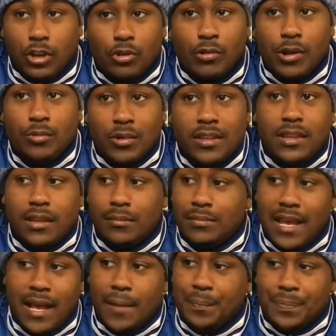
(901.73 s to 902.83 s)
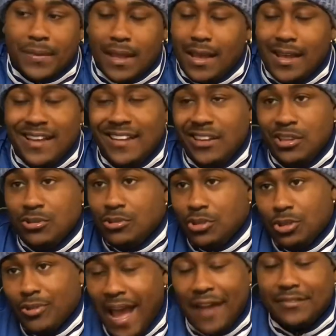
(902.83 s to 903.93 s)
agree with him that
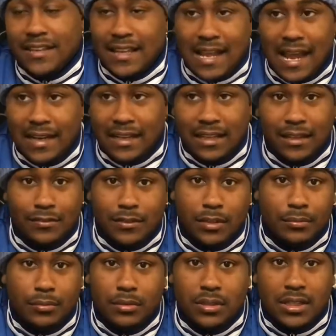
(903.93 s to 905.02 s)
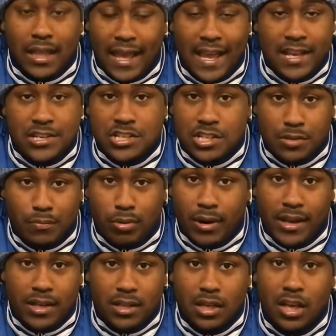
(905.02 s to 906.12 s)
you have to kind of give the edge to
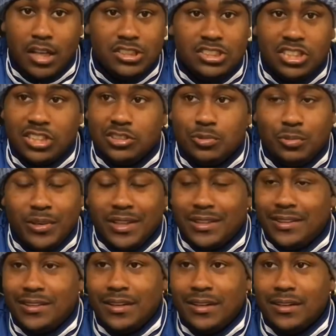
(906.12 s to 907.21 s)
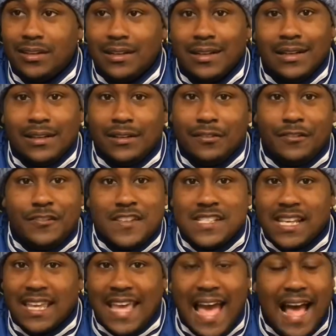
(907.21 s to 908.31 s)
Brady just with the
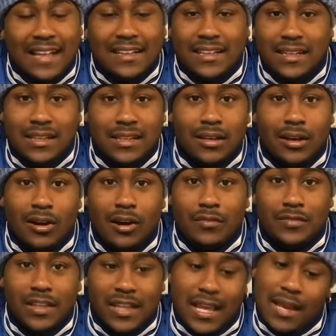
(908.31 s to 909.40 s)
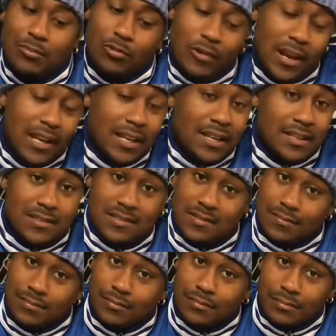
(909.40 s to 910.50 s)
physicality of the game. Granted, it's